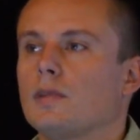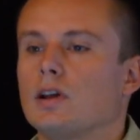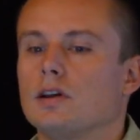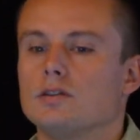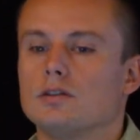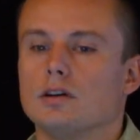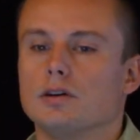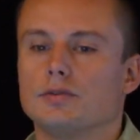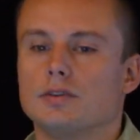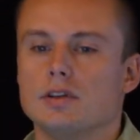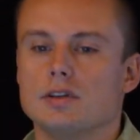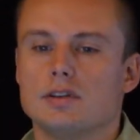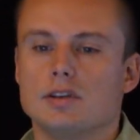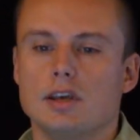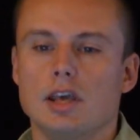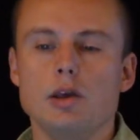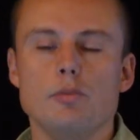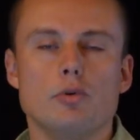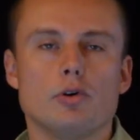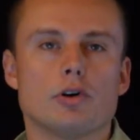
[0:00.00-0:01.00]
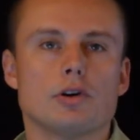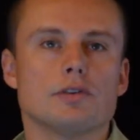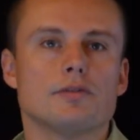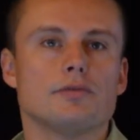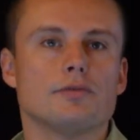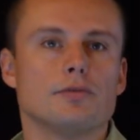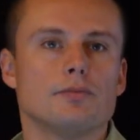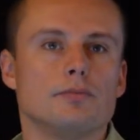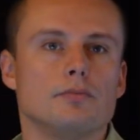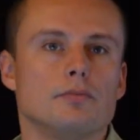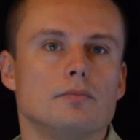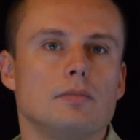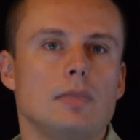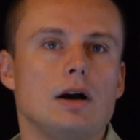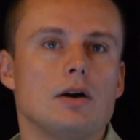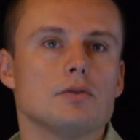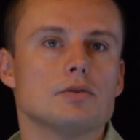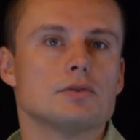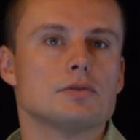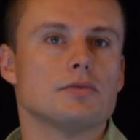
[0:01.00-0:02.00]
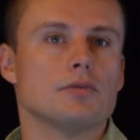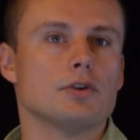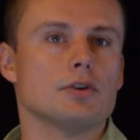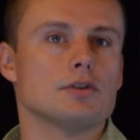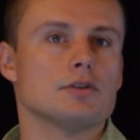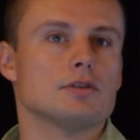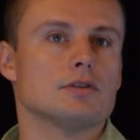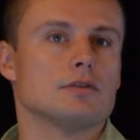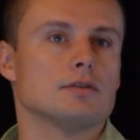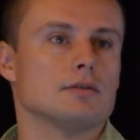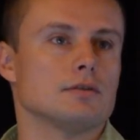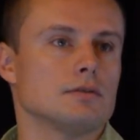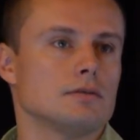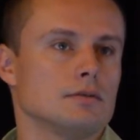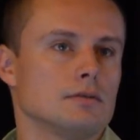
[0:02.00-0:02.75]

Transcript: And so if these keyboard mouse first